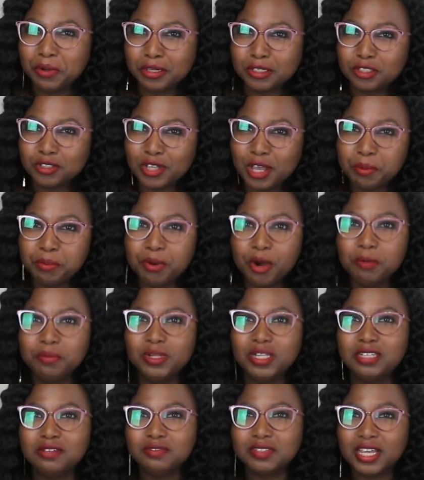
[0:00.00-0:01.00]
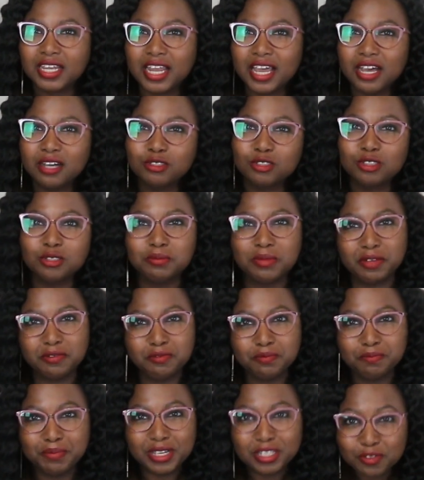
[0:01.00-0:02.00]
much. So I'll probably leave that out to my
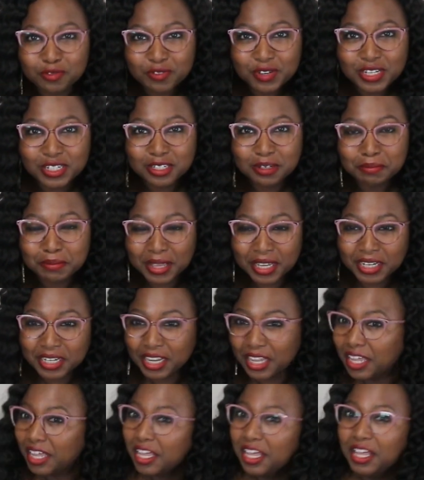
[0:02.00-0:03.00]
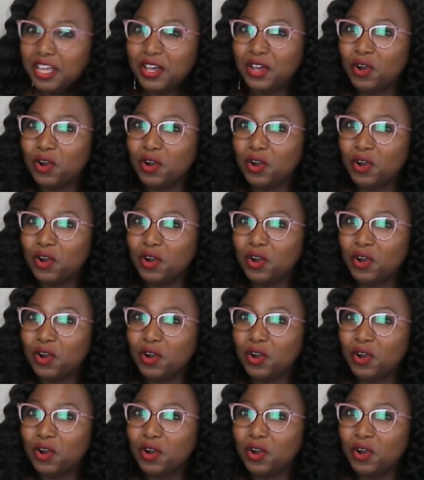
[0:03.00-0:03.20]
best friend Amanda,